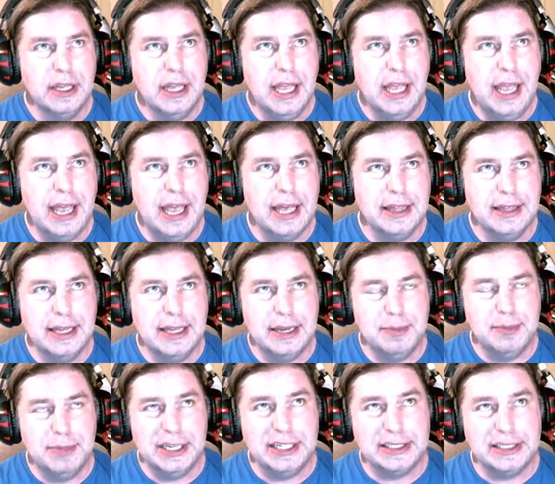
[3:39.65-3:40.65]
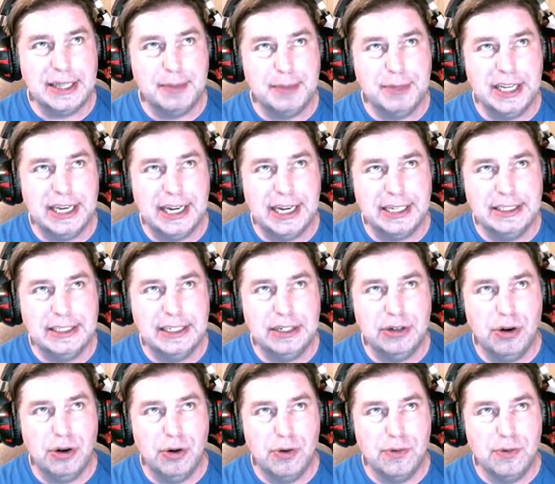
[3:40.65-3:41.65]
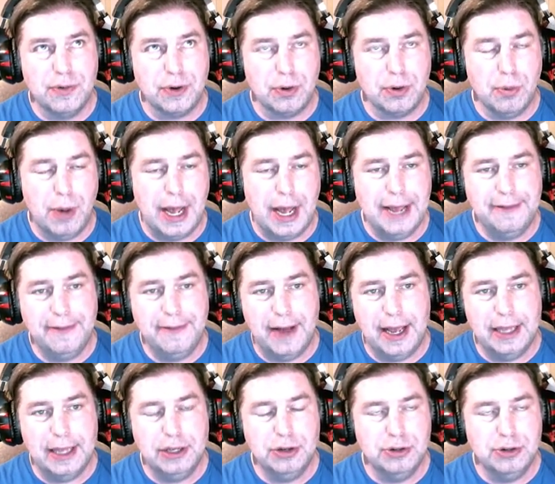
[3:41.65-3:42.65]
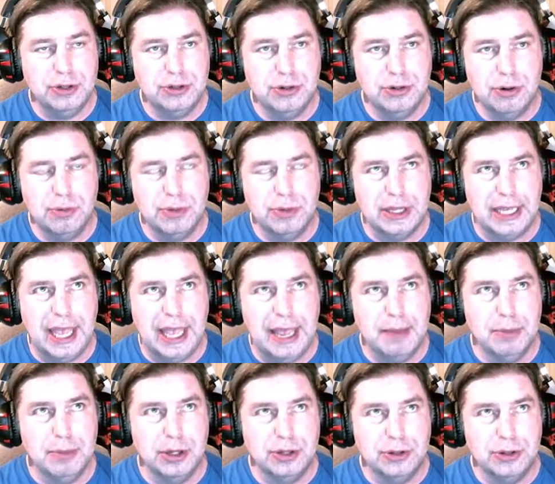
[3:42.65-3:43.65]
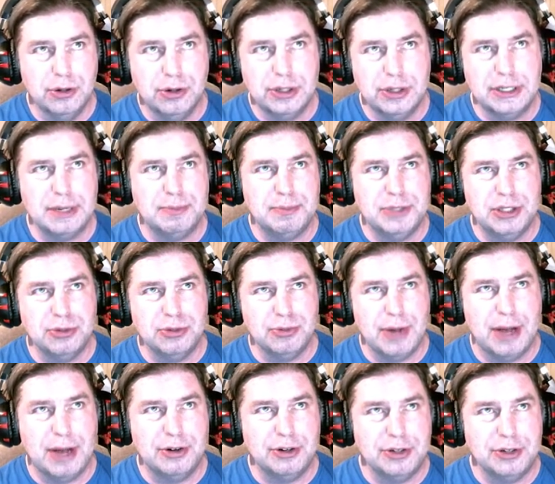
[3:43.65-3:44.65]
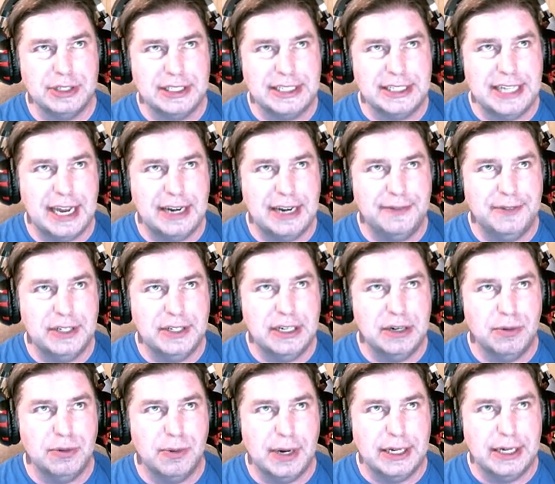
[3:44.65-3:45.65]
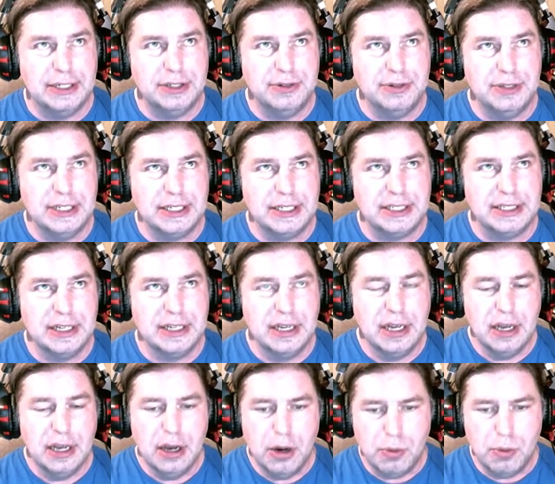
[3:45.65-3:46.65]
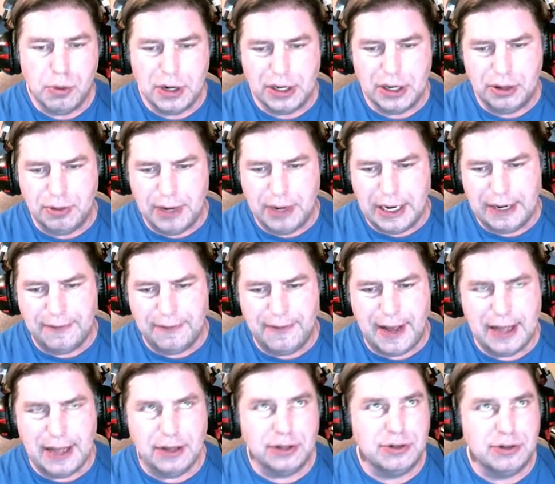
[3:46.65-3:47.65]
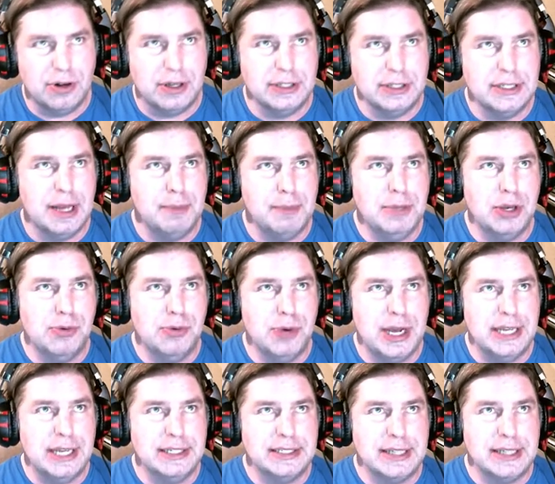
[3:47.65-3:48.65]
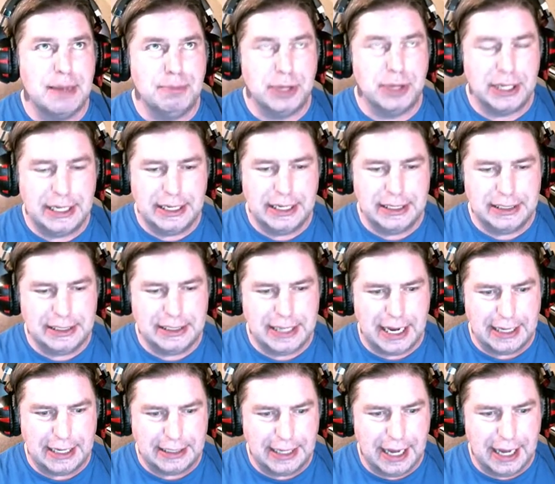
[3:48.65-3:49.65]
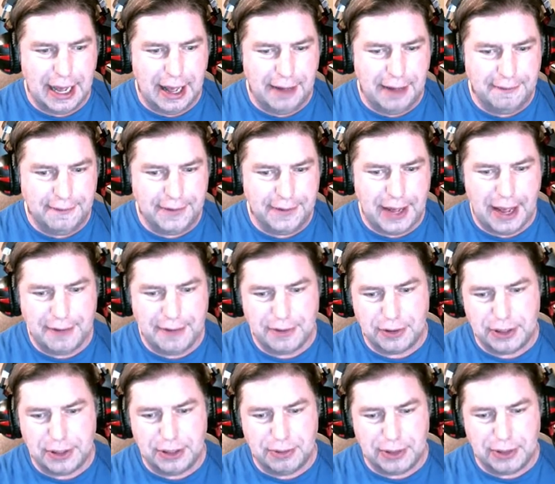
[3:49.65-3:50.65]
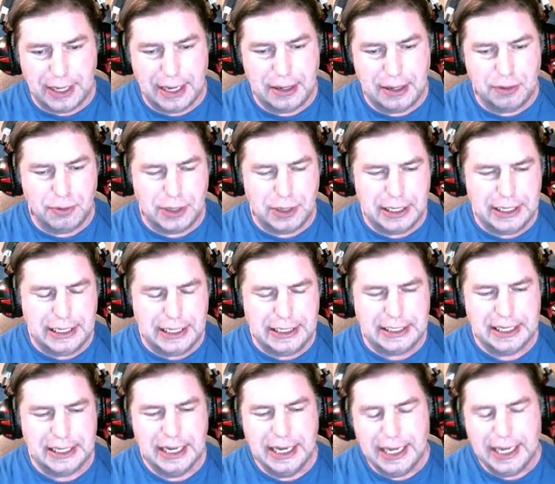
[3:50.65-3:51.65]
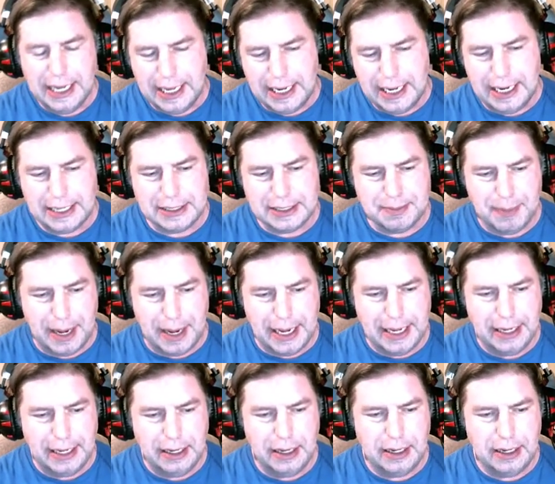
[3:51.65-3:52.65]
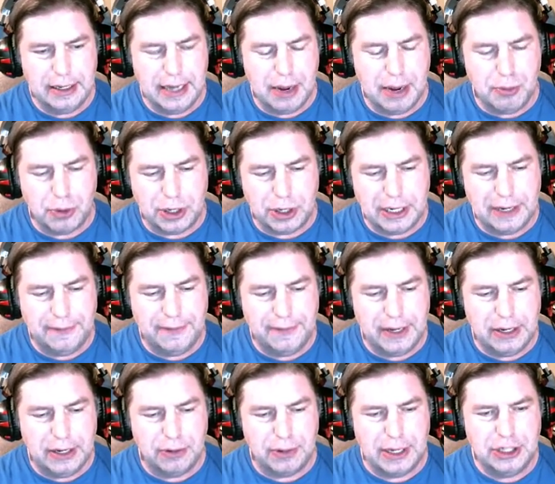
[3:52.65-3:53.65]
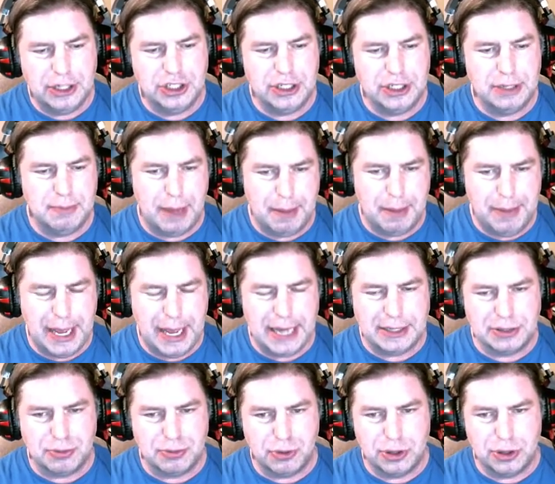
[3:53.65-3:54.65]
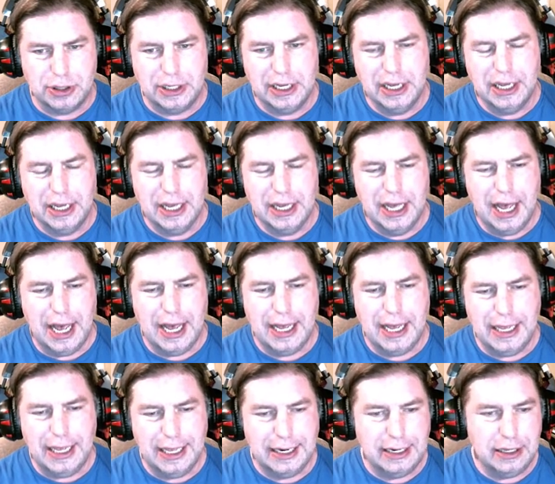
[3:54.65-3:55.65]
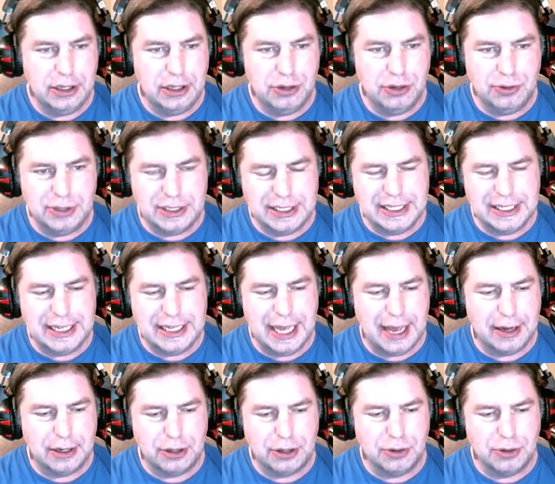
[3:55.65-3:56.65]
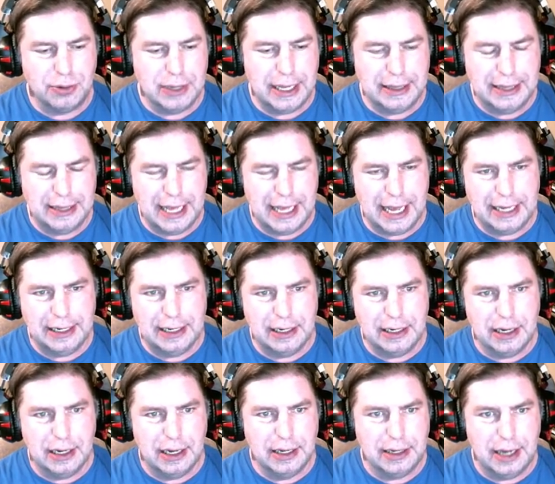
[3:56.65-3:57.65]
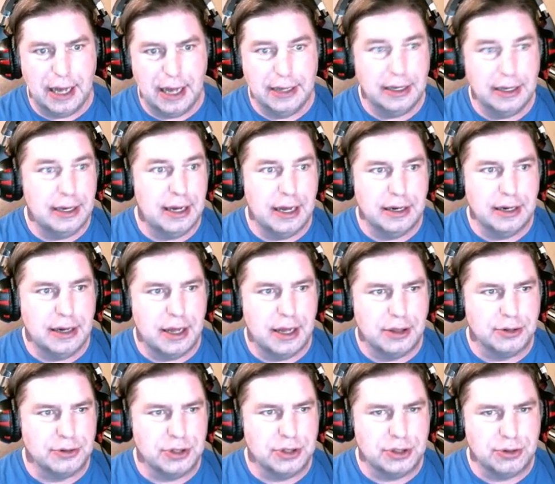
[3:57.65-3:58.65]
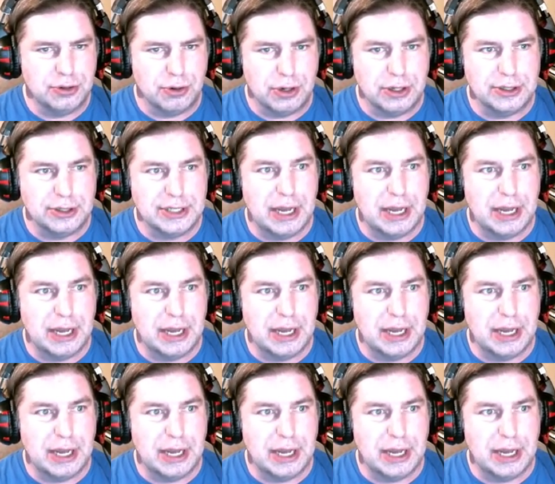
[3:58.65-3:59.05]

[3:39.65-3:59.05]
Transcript: And then because I'm connecting over Wi-Fi, you could do it with a cable hooked up to your router instead if you didn't want to do this. We're going to create a file called wpa_supplicant.conf. I've already created one of these. It has my network configuration, my password uh, in it. You can see how to create that uh, on other tutorials.